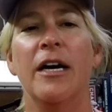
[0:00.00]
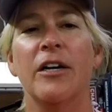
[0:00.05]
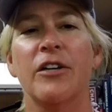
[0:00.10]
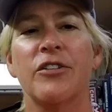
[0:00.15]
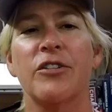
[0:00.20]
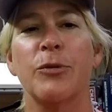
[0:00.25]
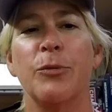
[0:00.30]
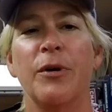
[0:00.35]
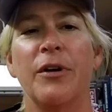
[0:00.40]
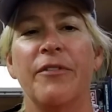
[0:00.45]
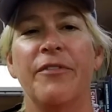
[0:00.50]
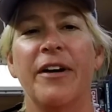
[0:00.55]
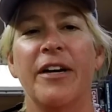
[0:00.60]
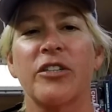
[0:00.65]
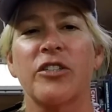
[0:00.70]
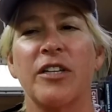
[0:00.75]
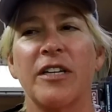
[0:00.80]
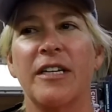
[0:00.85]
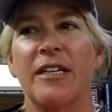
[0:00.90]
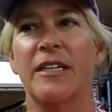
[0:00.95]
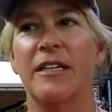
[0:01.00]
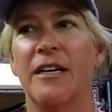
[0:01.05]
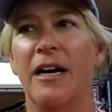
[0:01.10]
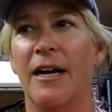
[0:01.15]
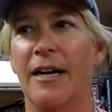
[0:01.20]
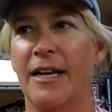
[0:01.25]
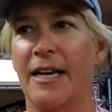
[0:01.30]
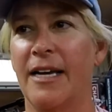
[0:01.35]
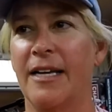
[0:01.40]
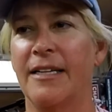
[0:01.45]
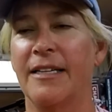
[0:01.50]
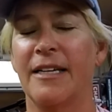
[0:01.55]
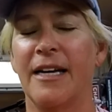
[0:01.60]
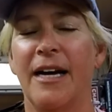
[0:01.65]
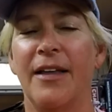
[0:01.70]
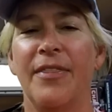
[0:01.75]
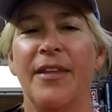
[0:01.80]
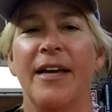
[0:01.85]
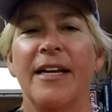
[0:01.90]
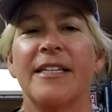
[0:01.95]
So we have actually gone ahead and
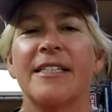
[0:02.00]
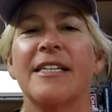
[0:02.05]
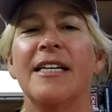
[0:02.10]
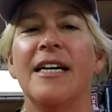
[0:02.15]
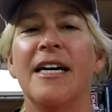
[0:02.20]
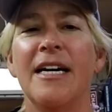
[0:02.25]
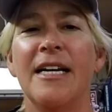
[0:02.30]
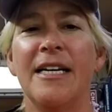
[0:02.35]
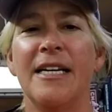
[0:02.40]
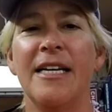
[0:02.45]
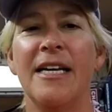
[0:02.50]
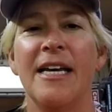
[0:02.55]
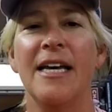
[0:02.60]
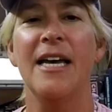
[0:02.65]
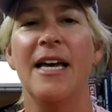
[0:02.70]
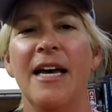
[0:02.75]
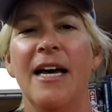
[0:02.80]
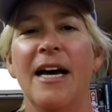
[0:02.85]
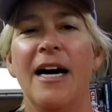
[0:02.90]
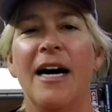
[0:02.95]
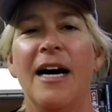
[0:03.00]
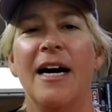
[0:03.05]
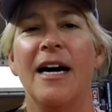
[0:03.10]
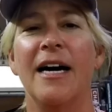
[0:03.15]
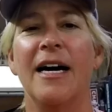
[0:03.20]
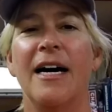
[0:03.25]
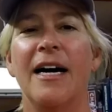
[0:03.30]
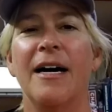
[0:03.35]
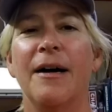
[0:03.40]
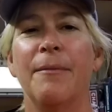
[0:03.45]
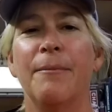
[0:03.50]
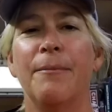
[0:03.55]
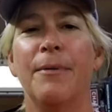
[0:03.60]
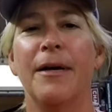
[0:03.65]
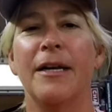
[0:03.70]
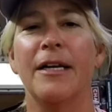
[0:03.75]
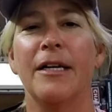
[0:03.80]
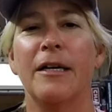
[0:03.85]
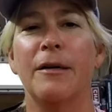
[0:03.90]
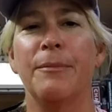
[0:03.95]
gotten that done.
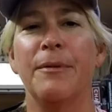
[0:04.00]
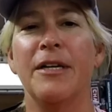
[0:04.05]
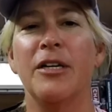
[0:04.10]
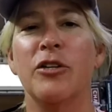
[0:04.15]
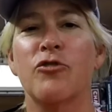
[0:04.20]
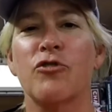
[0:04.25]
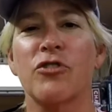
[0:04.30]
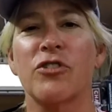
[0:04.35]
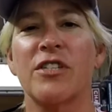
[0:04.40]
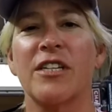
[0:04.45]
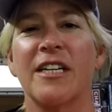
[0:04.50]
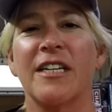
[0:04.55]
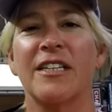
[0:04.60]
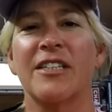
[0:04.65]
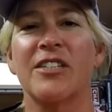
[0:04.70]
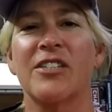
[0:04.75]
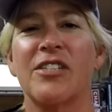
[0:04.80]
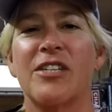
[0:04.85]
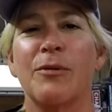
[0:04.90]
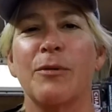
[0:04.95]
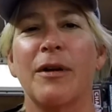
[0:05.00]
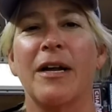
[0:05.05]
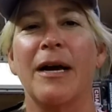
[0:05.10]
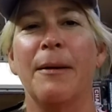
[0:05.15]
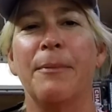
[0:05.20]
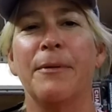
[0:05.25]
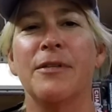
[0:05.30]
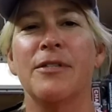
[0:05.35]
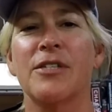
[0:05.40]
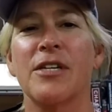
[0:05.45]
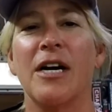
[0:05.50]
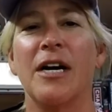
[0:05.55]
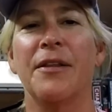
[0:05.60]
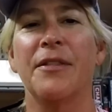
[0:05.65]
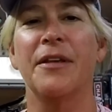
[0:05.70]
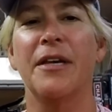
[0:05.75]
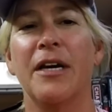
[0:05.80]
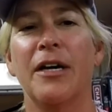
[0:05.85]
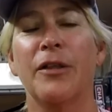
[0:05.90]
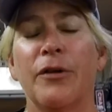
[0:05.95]
But it'll be interesting to see what happens on
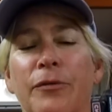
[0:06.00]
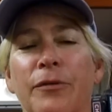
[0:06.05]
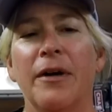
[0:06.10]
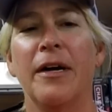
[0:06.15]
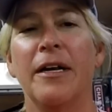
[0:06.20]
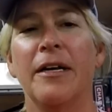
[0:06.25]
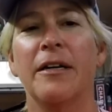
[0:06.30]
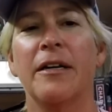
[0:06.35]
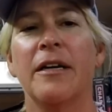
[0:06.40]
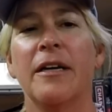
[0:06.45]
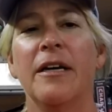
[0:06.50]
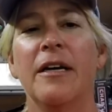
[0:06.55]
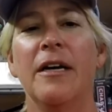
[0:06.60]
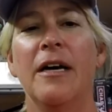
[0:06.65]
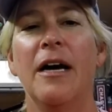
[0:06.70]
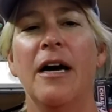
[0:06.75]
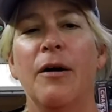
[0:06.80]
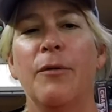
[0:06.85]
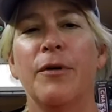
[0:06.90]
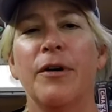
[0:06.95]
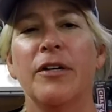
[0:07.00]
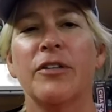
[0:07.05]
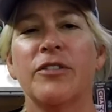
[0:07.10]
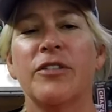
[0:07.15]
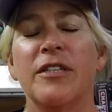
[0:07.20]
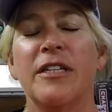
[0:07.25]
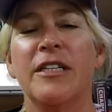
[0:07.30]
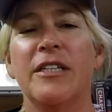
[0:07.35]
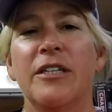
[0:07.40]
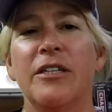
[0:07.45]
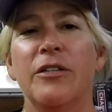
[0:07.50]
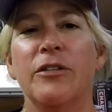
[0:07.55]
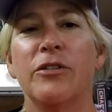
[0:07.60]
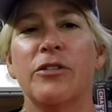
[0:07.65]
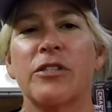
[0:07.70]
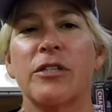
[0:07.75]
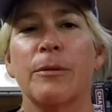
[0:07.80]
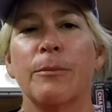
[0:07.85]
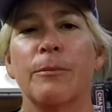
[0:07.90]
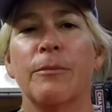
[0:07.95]
the other end. We also need to do
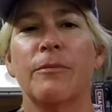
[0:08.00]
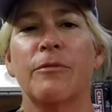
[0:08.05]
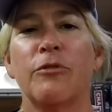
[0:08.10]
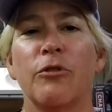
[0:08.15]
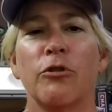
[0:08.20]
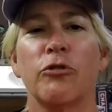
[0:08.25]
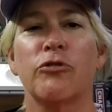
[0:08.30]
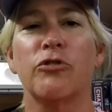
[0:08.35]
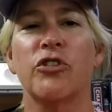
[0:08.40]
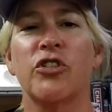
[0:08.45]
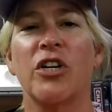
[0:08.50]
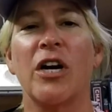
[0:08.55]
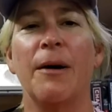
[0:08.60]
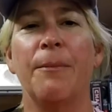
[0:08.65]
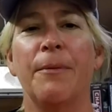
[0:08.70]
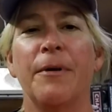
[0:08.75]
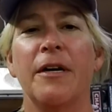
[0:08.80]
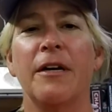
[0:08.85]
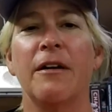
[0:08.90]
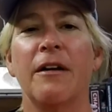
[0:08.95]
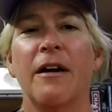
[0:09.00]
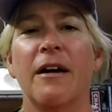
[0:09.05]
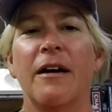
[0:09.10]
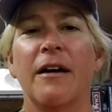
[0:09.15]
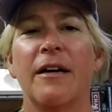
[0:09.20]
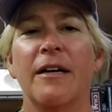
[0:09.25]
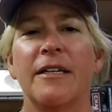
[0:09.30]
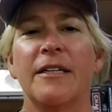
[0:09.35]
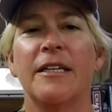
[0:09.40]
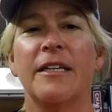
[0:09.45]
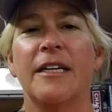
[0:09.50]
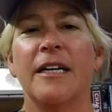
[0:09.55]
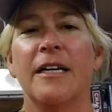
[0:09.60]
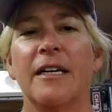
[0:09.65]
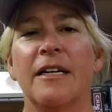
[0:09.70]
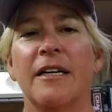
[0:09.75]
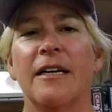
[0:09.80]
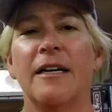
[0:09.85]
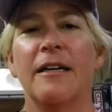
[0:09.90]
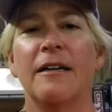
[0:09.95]
some grocery shopping to
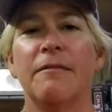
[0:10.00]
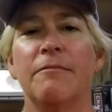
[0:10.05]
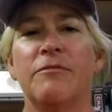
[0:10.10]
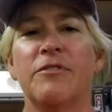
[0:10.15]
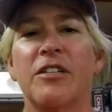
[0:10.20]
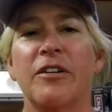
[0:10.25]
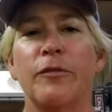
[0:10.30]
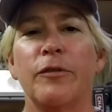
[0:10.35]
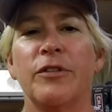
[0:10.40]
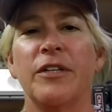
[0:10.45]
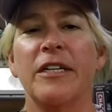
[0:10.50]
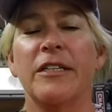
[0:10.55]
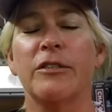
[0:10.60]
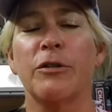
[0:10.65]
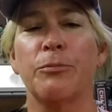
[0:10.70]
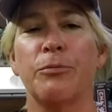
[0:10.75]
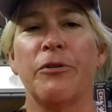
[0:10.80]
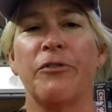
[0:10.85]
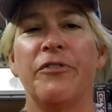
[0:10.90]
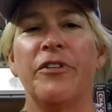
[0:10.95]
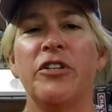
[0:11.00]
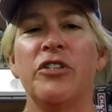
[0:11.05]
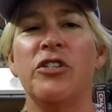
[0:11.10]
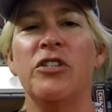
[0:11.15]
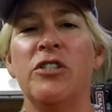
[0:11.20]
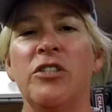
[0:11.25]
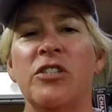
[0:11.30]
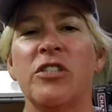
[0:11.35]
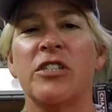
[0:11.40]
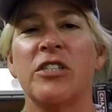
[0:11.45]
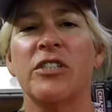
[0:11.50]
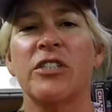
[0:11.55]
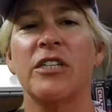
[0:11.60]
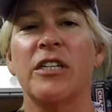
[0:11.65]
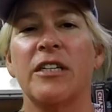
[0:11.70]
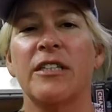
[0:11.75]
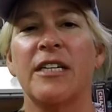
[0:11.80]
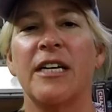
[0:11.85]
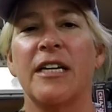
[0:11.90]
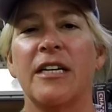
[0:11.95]
get several days of provisions, because
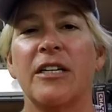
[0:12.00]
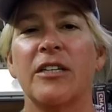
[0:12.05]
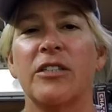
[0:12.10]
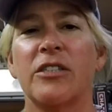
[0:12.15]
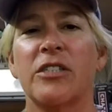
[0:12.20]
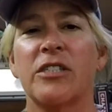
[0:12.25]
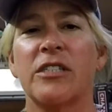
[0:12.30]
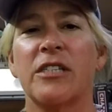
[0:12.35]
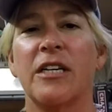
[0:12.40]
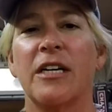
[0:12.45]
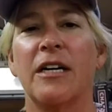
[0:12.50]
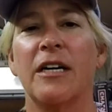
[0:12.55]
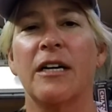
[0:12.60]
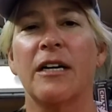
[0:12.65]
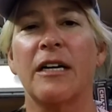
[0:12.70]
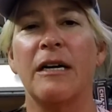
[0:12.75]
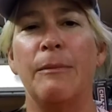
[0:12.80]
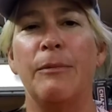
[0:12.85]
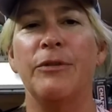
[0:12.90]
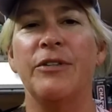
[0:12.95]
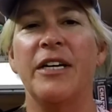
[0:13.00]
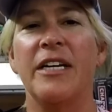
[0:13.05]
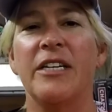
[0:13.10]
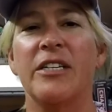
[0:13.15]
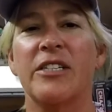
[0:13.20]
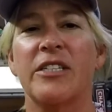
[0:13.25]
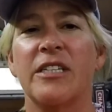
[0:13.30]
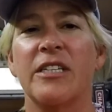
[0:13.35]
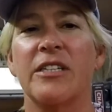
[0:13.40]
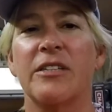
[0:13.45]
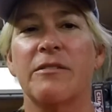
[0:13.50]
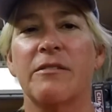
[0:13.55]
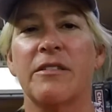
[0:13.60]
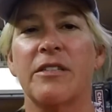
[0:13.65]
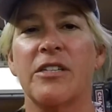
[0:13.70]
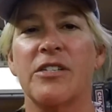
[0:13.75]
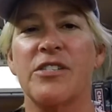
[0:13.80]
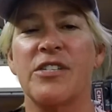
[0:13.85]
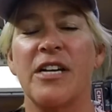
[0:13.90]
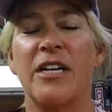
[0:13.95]
it'll take us a couple days
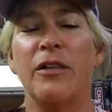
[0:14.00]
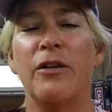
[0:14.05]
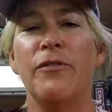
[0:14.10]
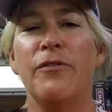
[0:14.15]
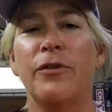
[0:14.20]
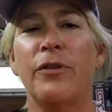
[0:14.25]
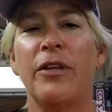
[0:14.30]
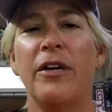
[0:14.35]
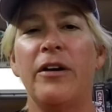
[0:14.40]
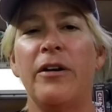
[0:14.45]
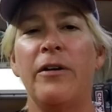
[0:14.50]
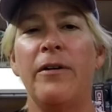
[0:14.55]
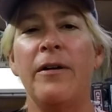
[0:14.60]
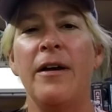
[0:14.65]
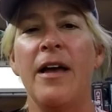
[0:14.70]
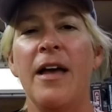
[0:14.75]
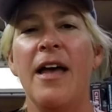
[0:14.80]
to sail over there.